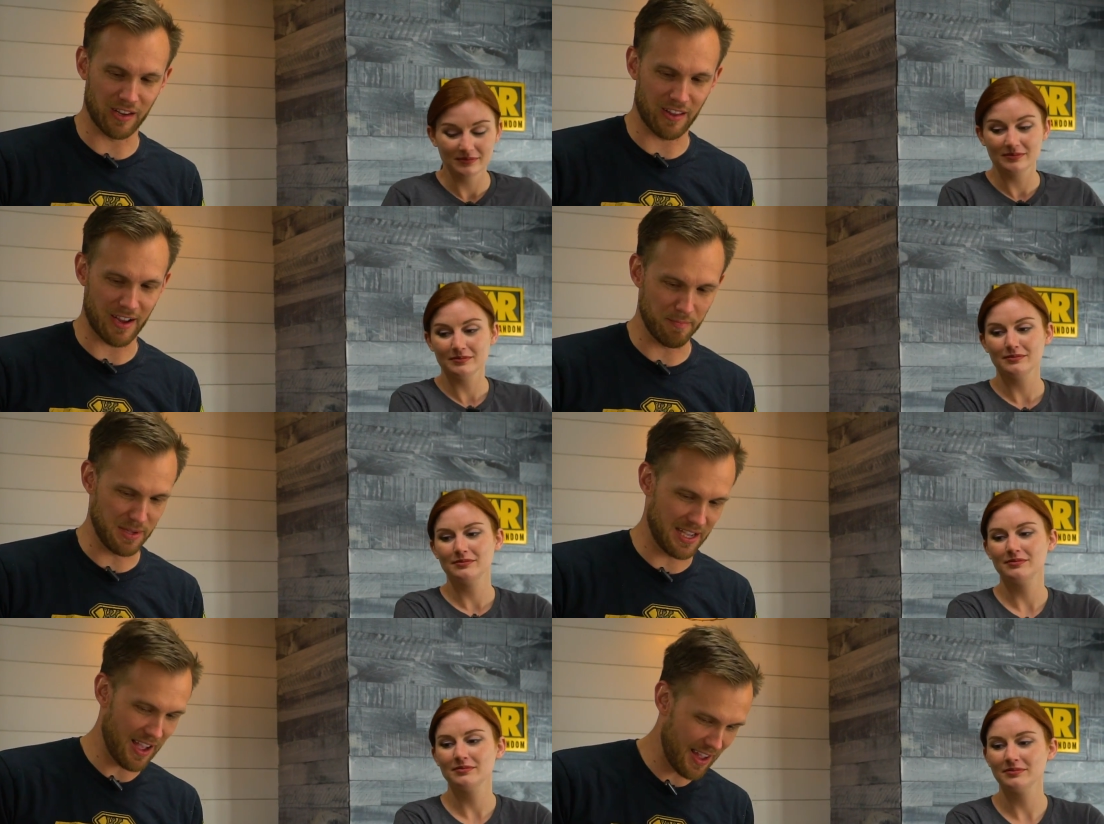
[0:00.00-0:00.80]
Speaker 1: a lot
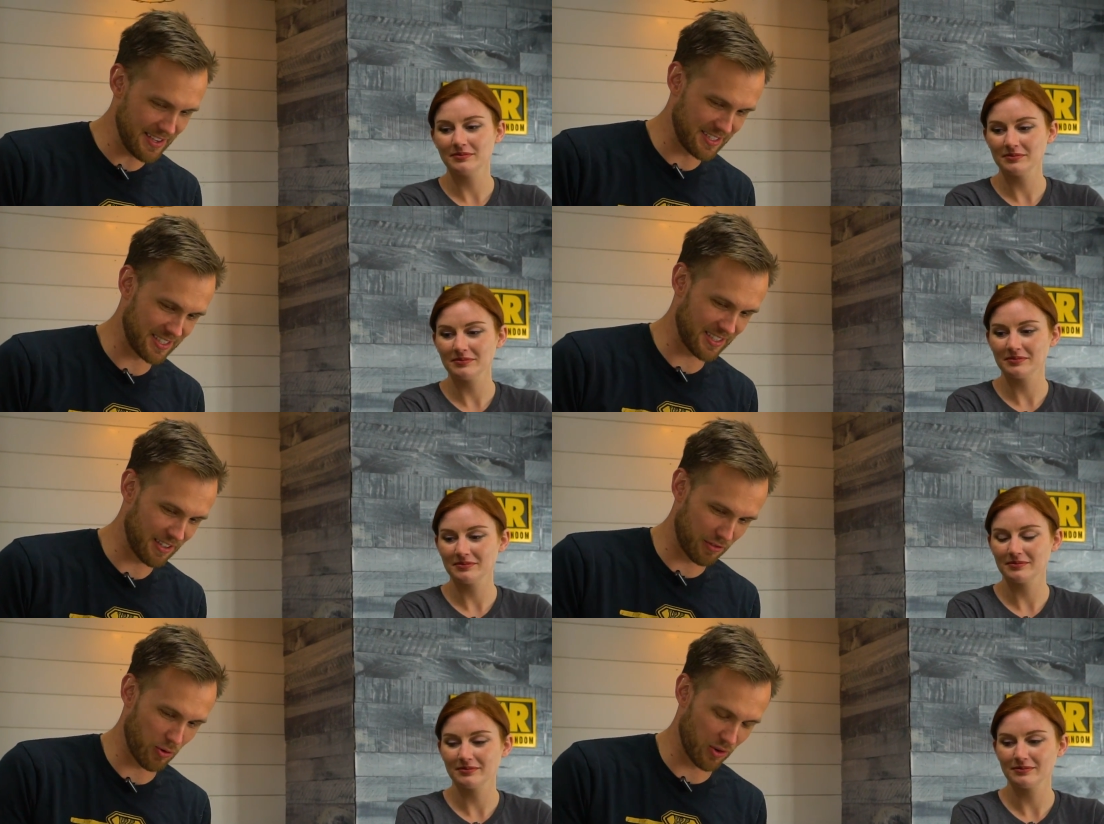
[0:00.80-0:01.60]
because,
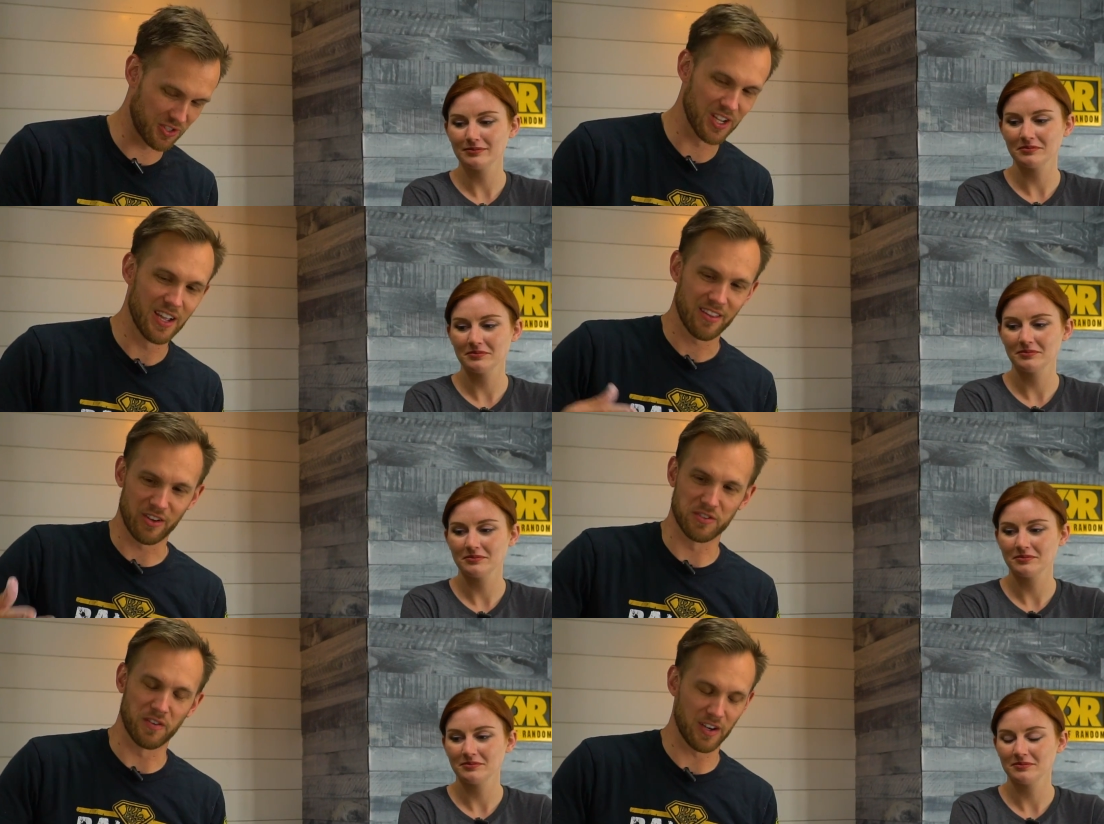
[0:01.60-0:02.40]
of course,
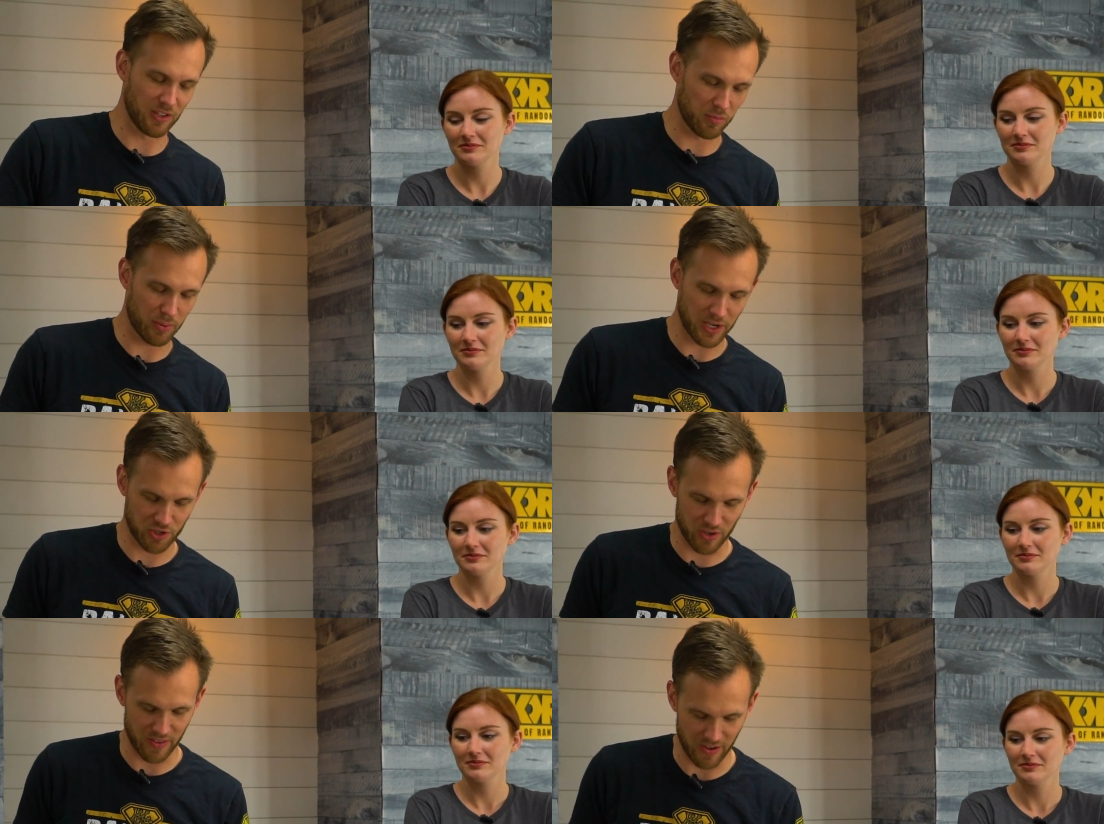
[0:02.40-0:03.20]
there's very little
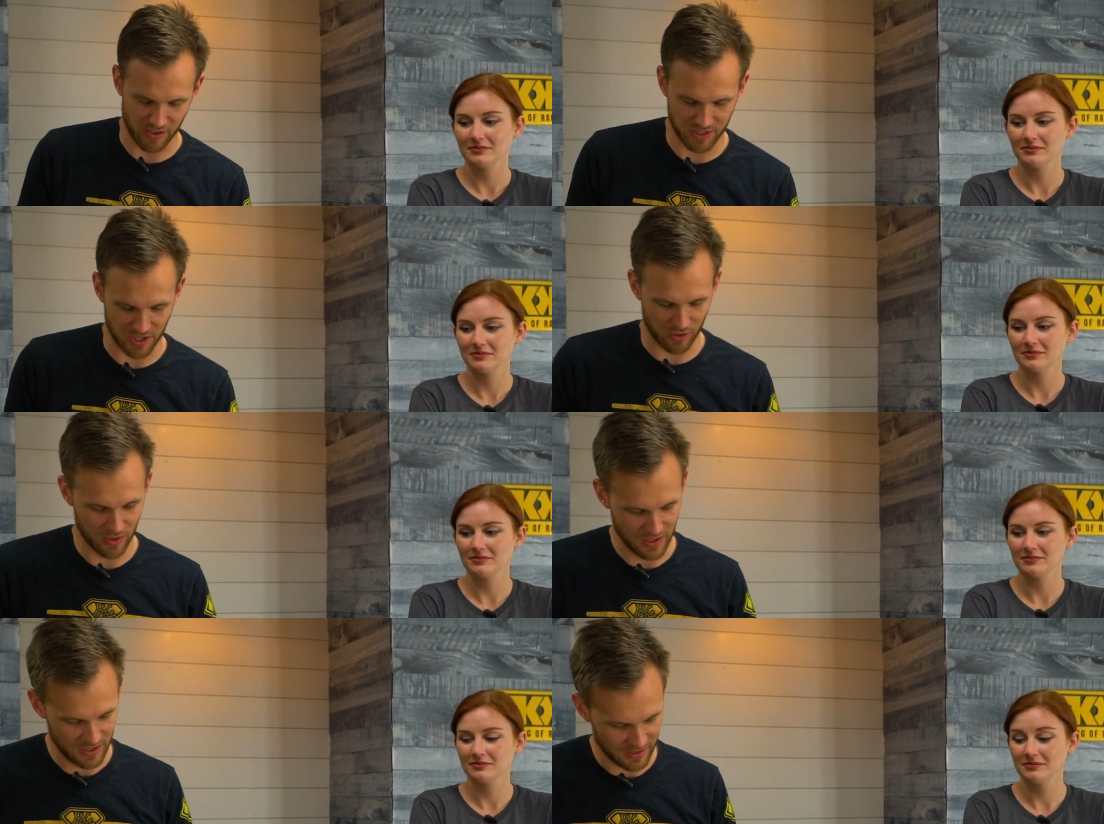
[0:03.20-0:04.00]
pressure in there. So
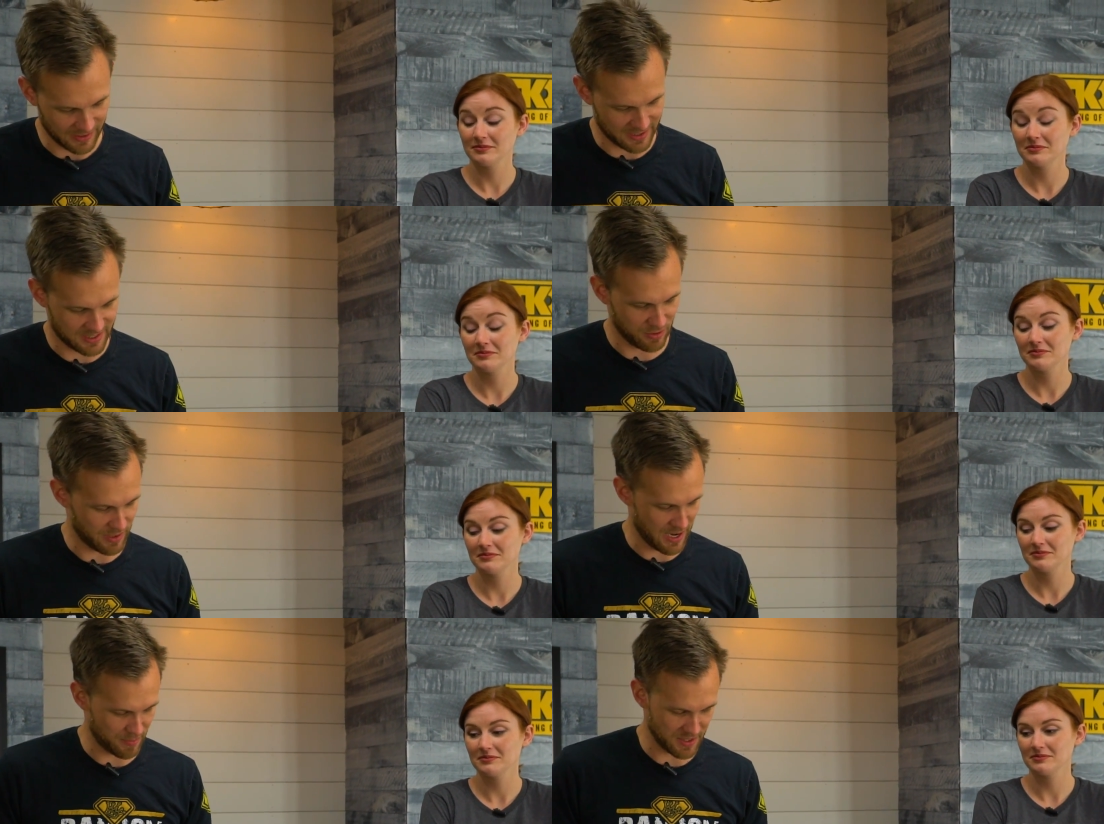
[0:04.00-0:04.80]
let's see
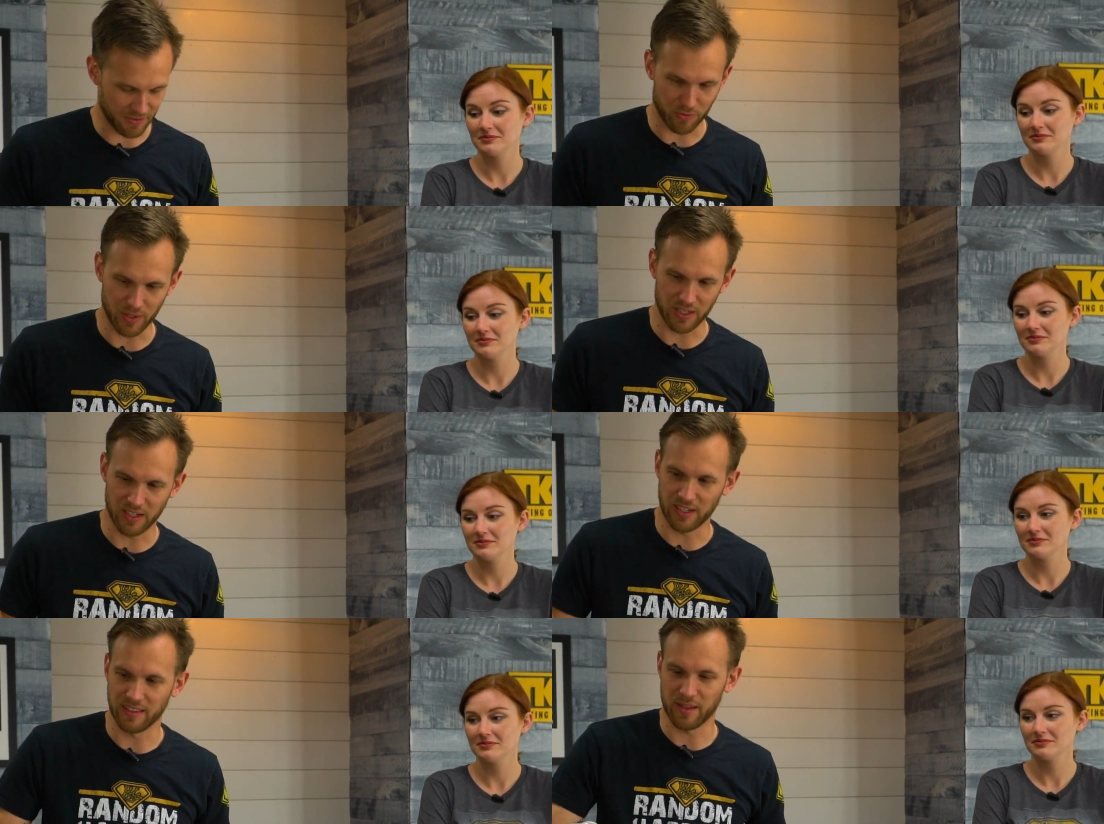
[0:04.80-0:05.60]
what happens if we uh,